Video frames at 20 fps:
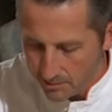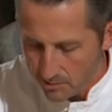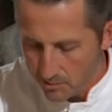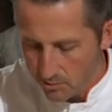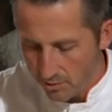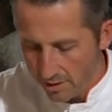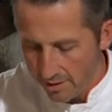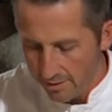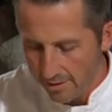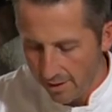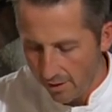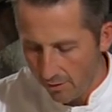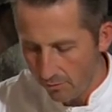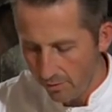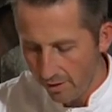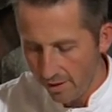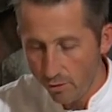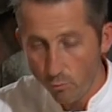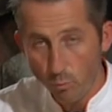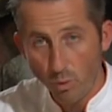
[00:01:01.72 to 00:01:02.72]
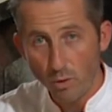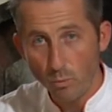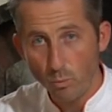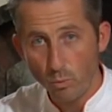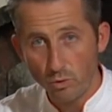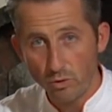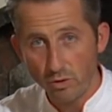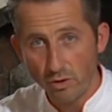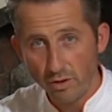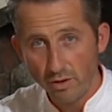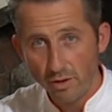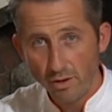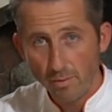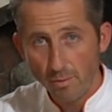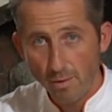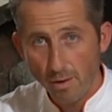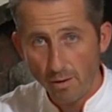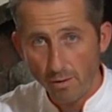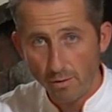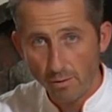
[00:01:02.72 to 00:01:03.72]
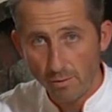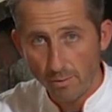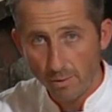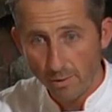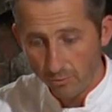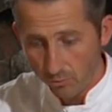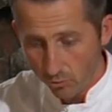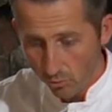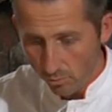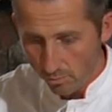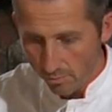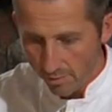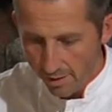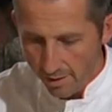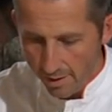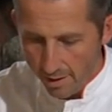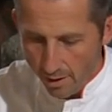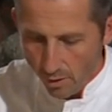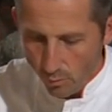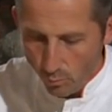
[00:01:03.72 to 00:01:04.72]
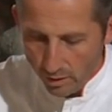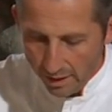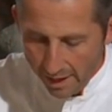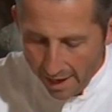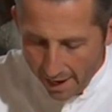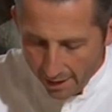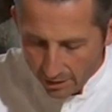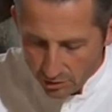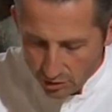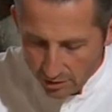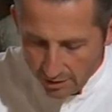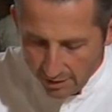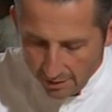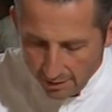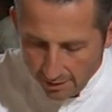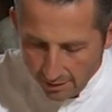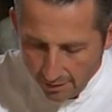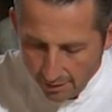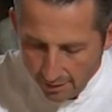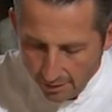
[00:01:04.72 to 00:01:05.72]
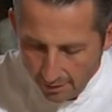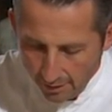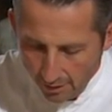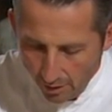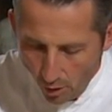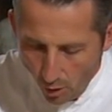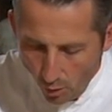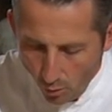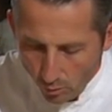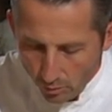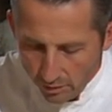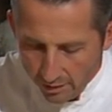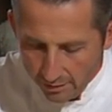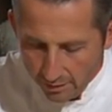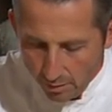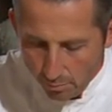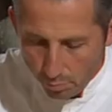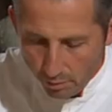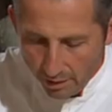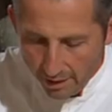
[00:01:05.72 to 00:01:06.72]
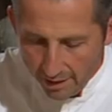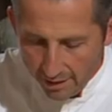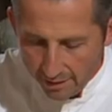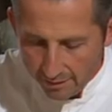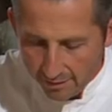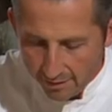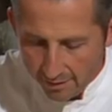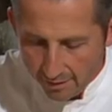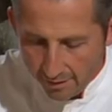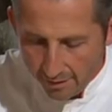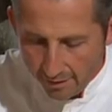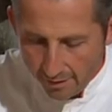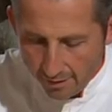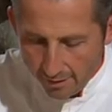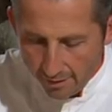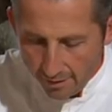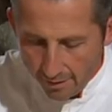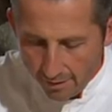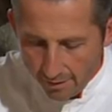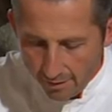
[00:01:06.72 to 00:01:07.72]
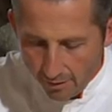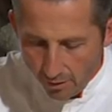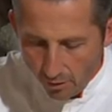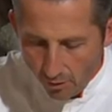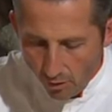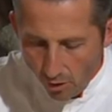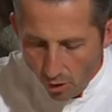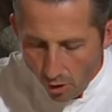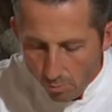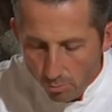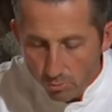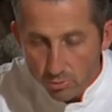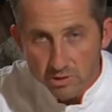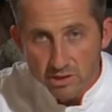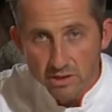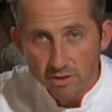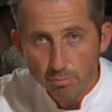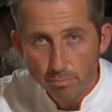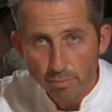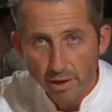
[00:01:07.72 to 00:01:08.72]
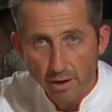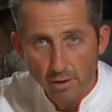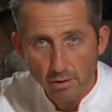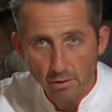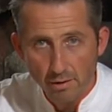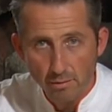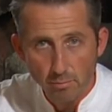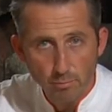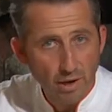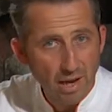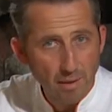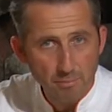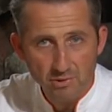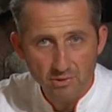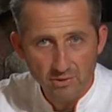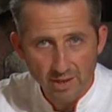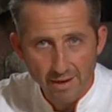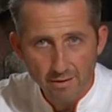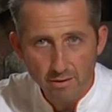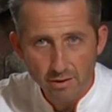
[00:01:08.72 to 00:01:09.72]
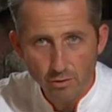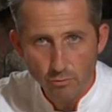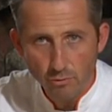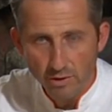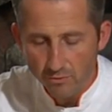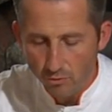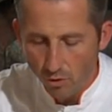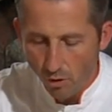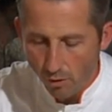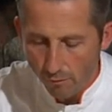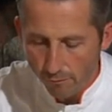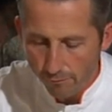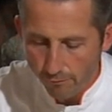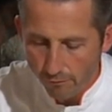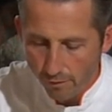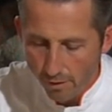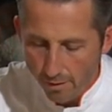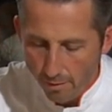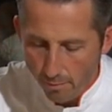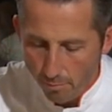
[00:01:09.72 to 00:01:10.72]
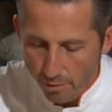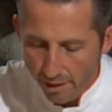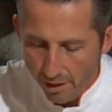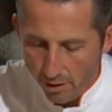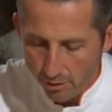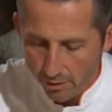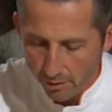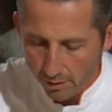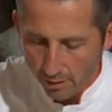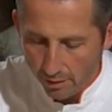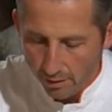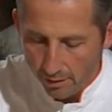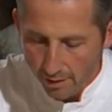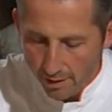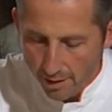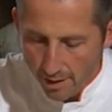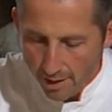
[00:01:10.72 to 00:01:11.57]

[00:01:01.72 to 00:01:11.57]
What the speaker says: straight down as one would assume. We're actually holding the blade almost parallel, perhaps 10 degrees off parallel